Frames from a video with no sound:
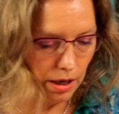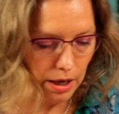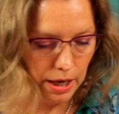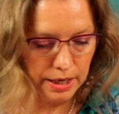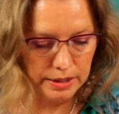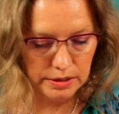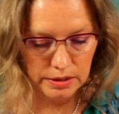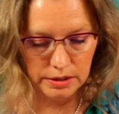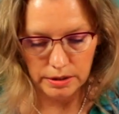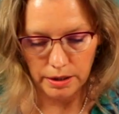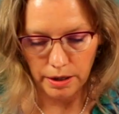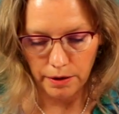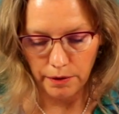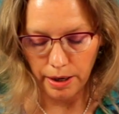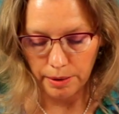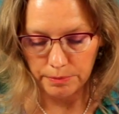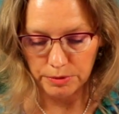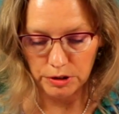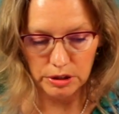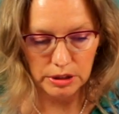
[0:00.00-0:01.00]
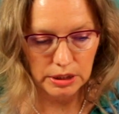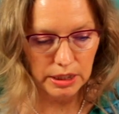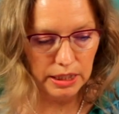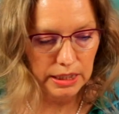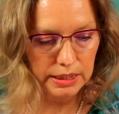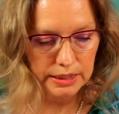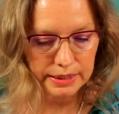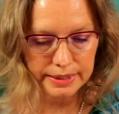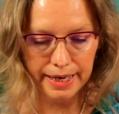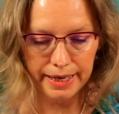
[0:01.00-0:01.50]
And so I'm just going
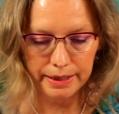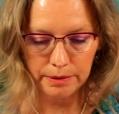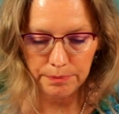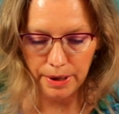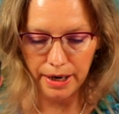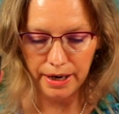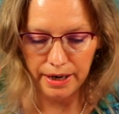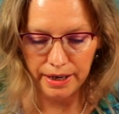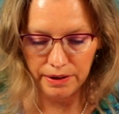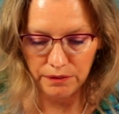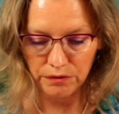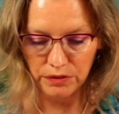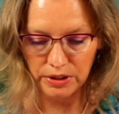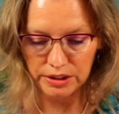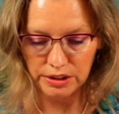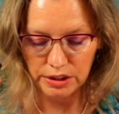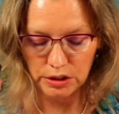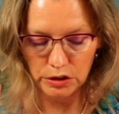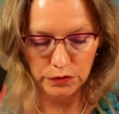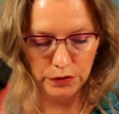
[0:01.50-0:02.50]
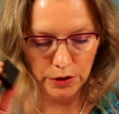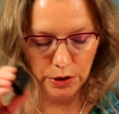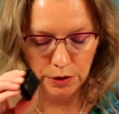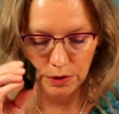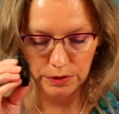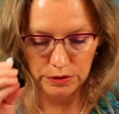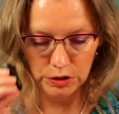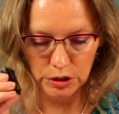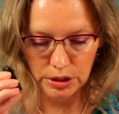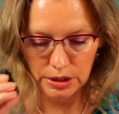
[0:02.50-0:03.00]
to take my vintage
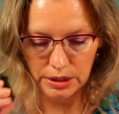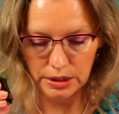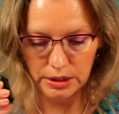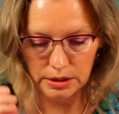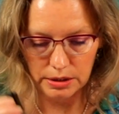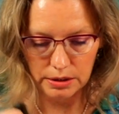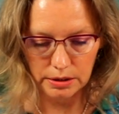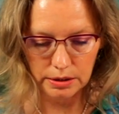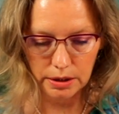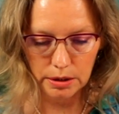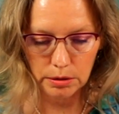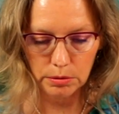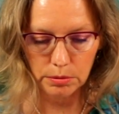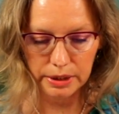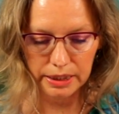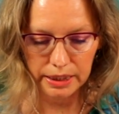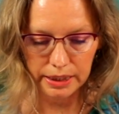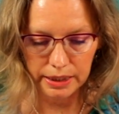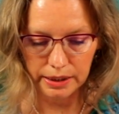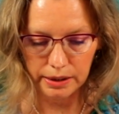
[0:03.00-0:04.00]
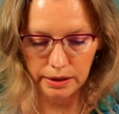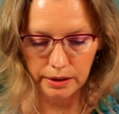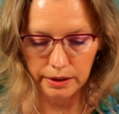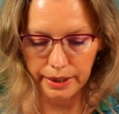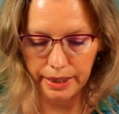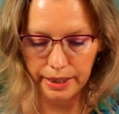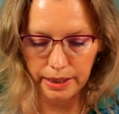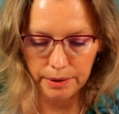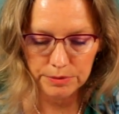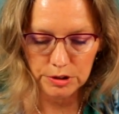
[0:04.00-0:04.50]
photo, just this little one here,
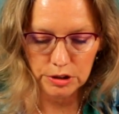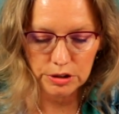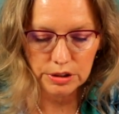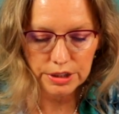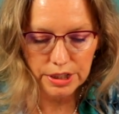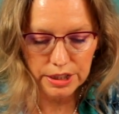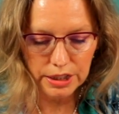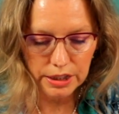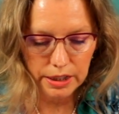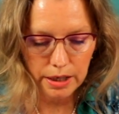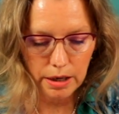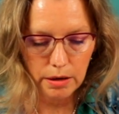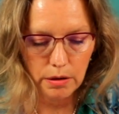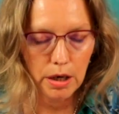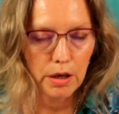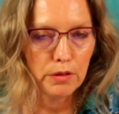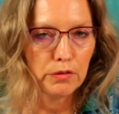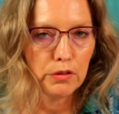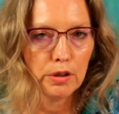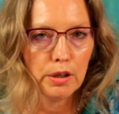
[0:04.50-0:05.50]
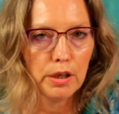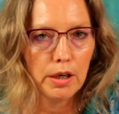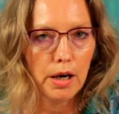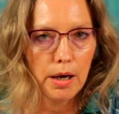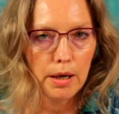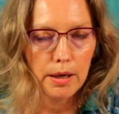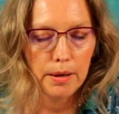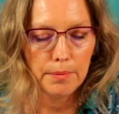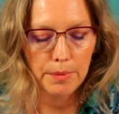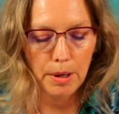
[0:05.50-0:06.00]
and I'm just going to go over
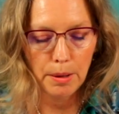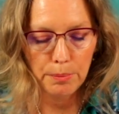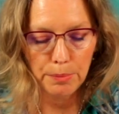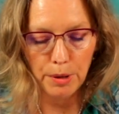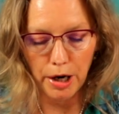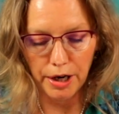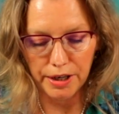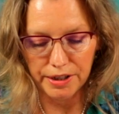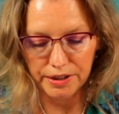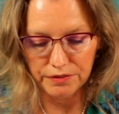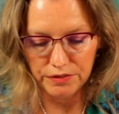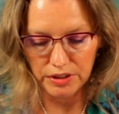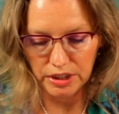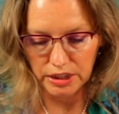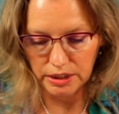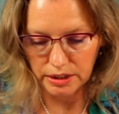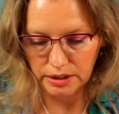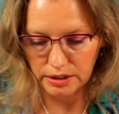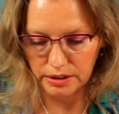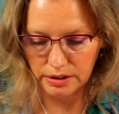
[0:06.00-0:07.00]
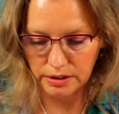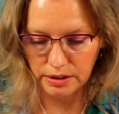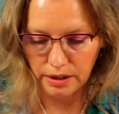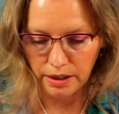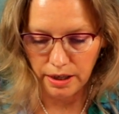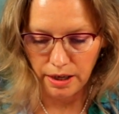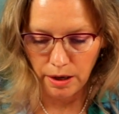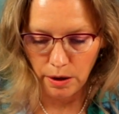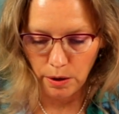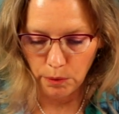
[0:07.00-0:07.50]
a part of this
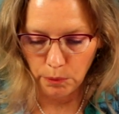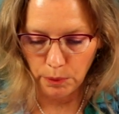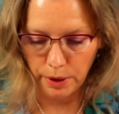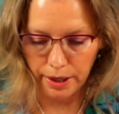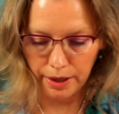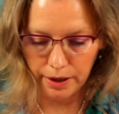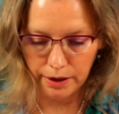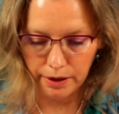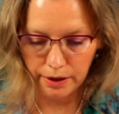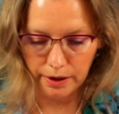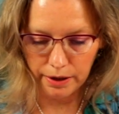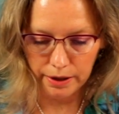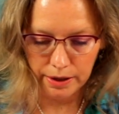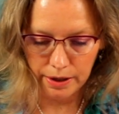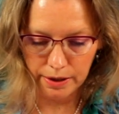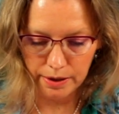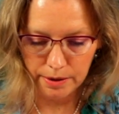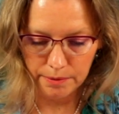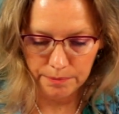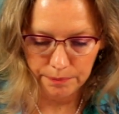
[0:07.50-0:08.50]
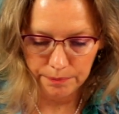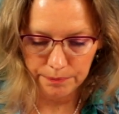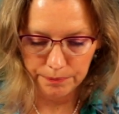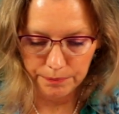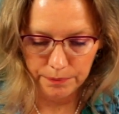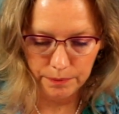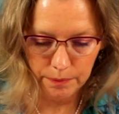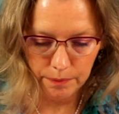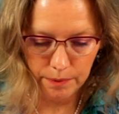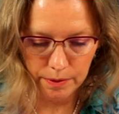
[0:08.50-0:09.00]
where I'm
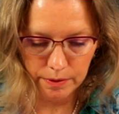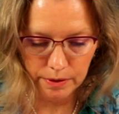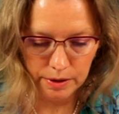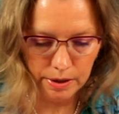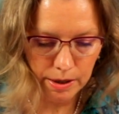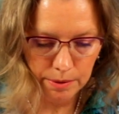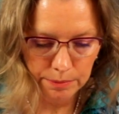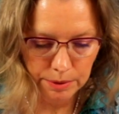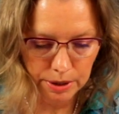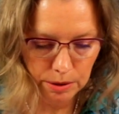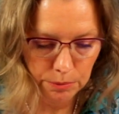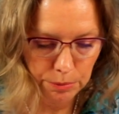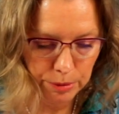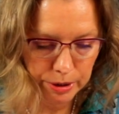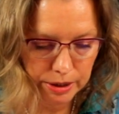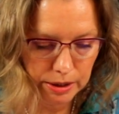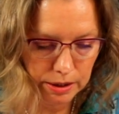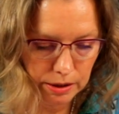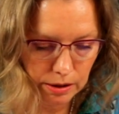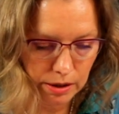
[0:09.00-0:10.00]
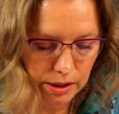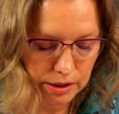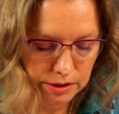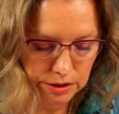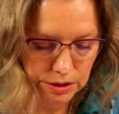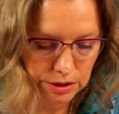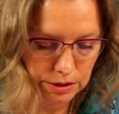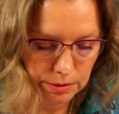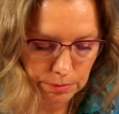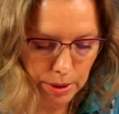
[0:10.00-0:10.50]
going to put it
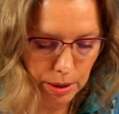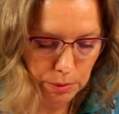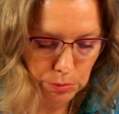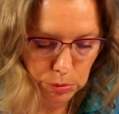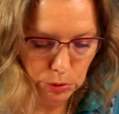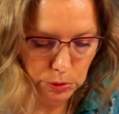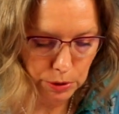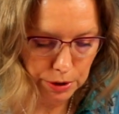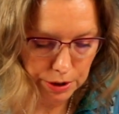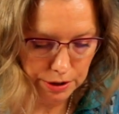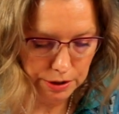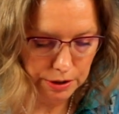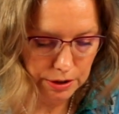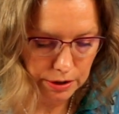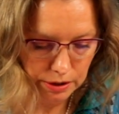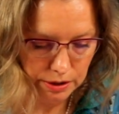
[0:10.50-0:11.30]
onto my board.